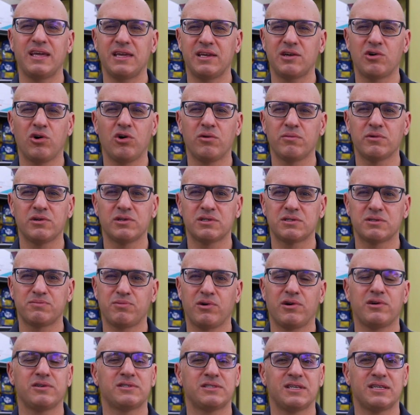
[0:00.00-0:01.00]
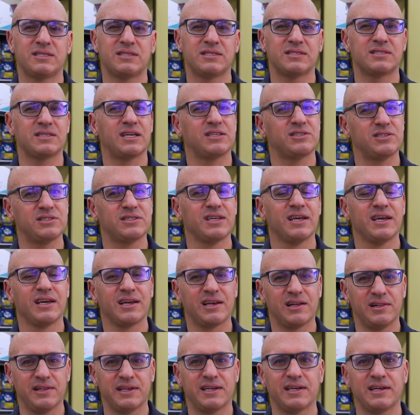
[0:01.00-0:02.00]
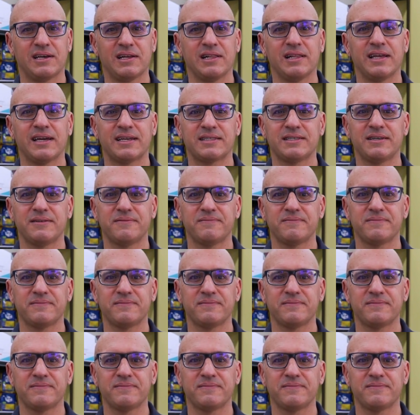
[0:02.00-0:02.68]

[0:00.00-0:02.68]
e-commerce processes such as click and collect.